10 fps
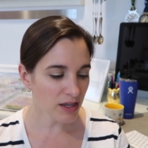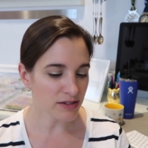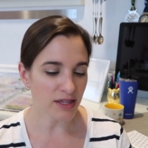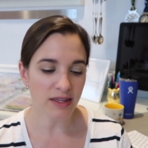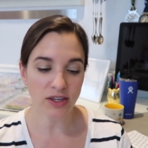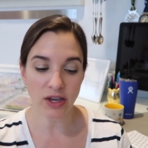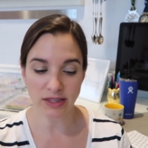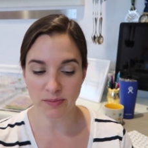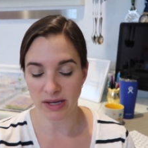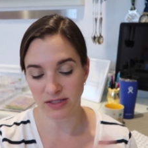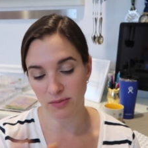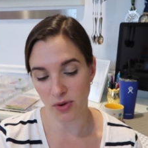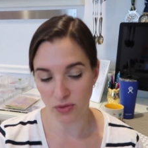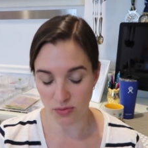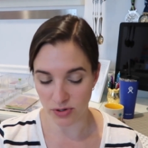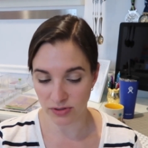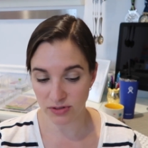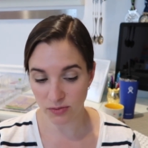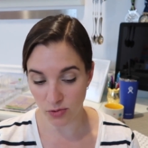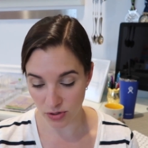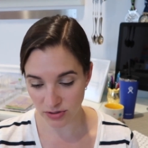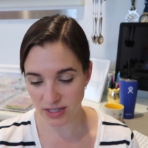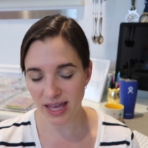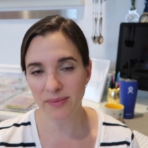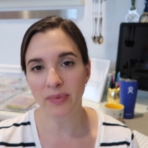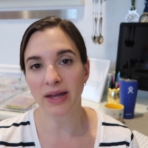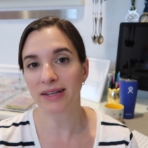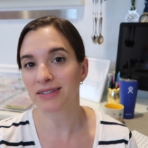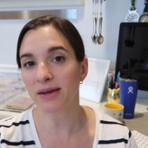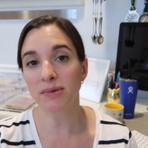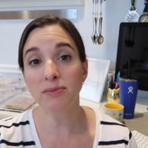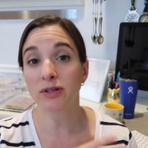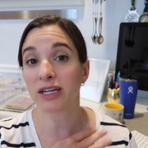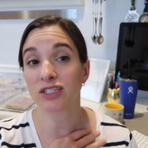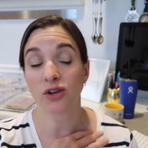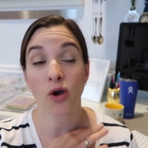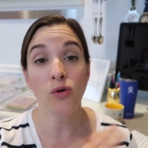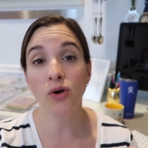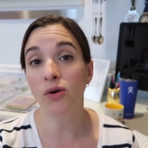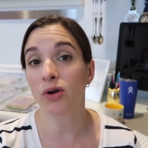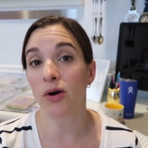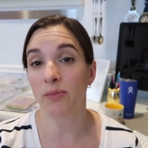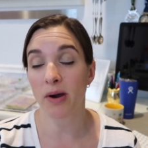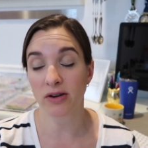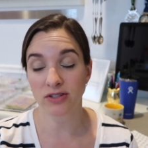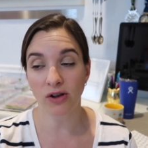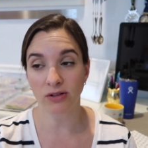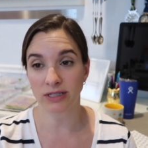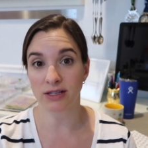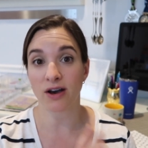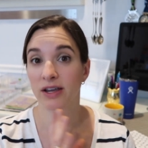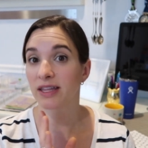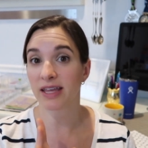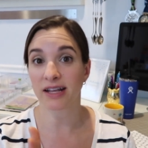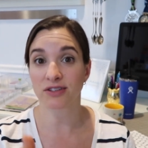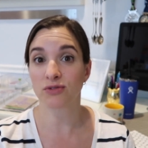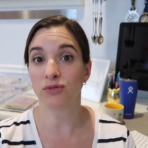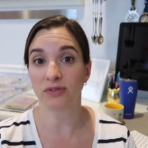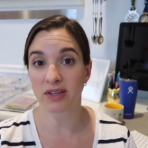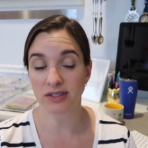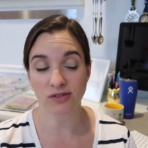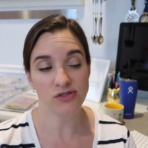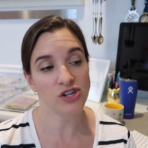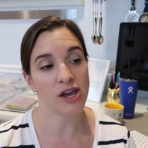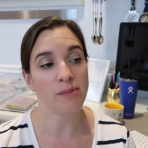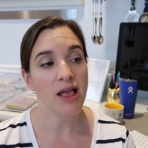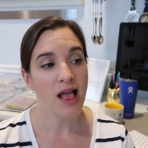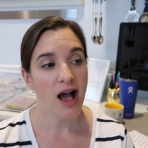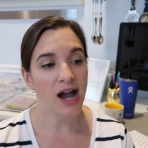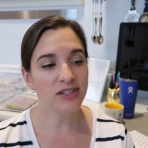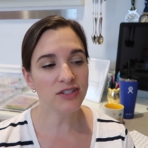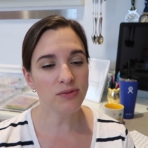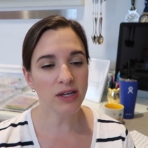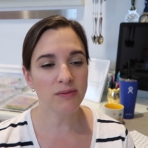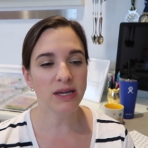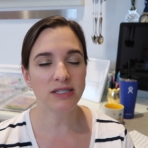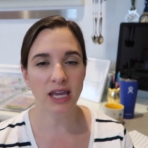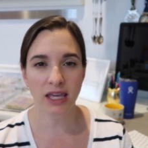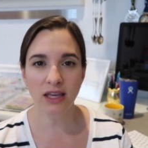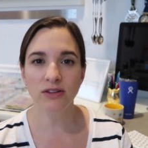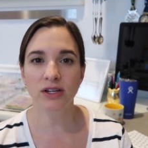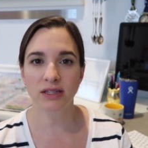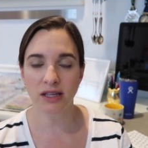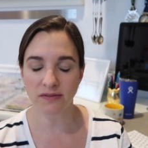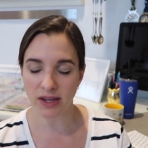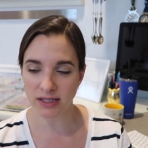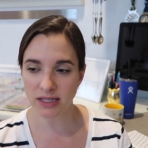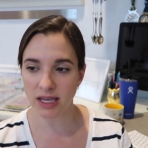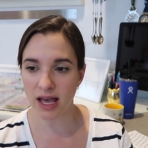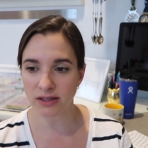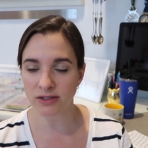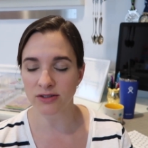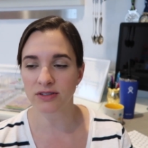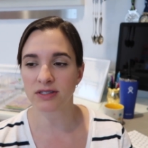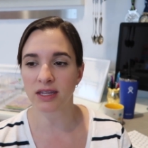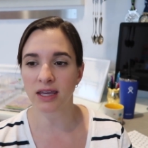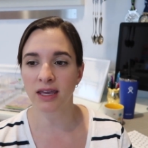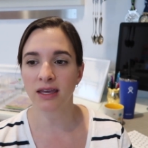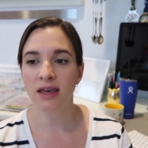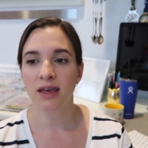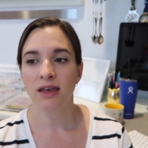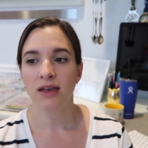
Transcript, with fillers: because I think you get the best of both world, worlds then. But some people like to go, go, go parks all day long, and that's cool if that's your jam. I just recommend taking a look at the advanced calendar, seeing